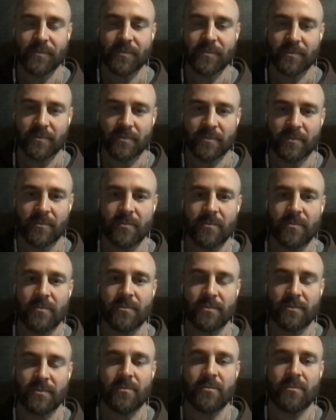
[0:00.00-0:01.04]

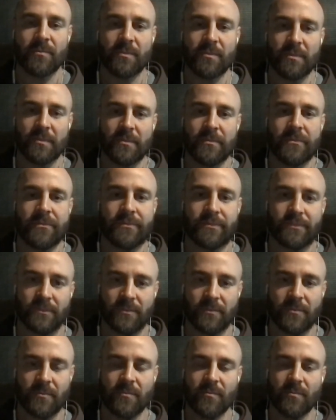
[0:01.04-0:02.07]

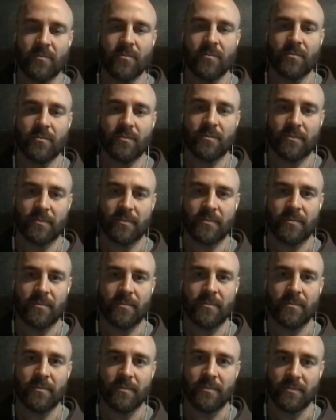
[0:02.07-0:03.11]

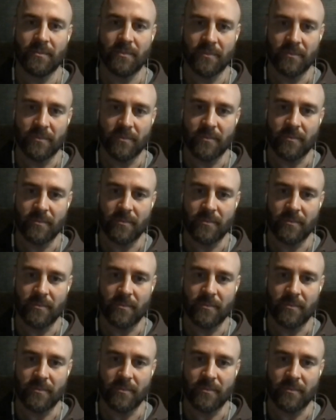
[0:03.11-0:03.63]
(silent)